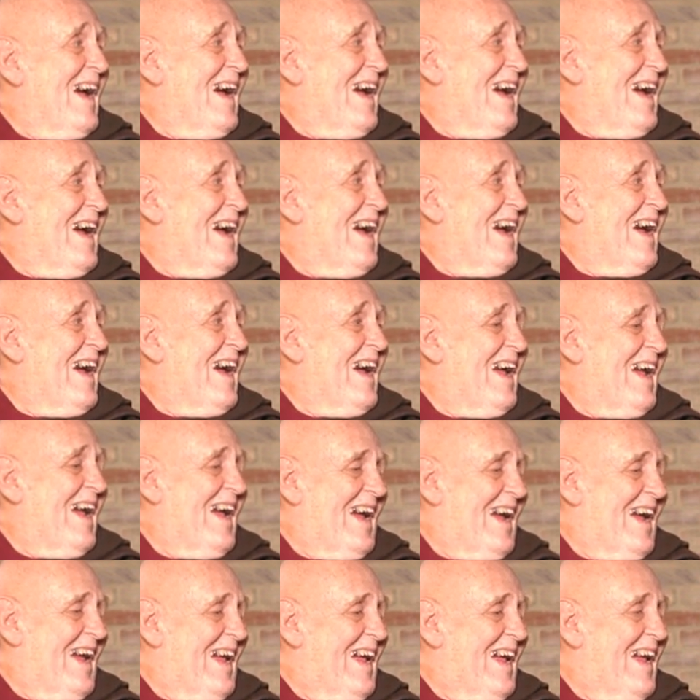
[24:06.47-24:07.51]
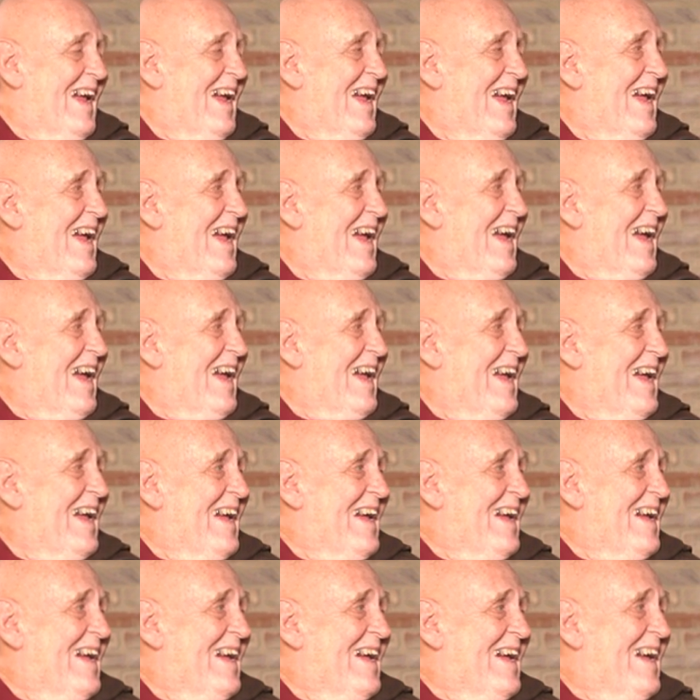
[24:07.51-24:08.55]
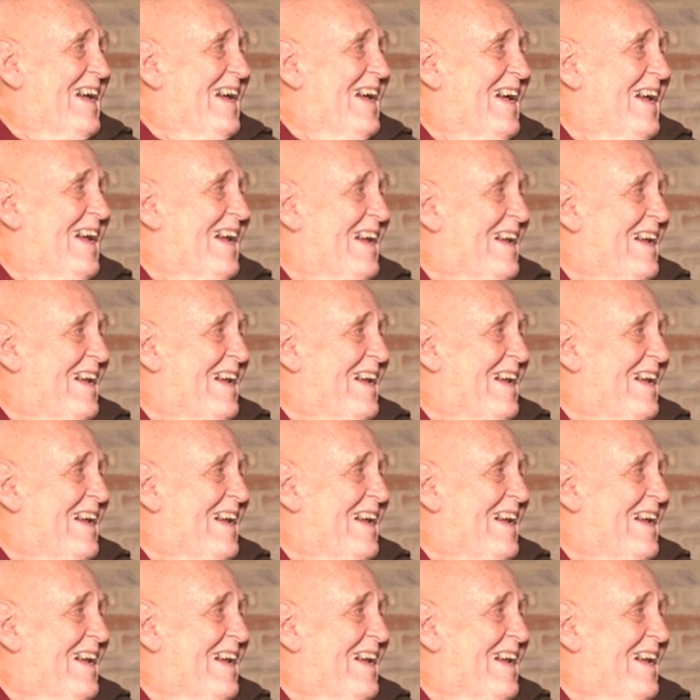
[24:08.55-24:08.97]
(silent)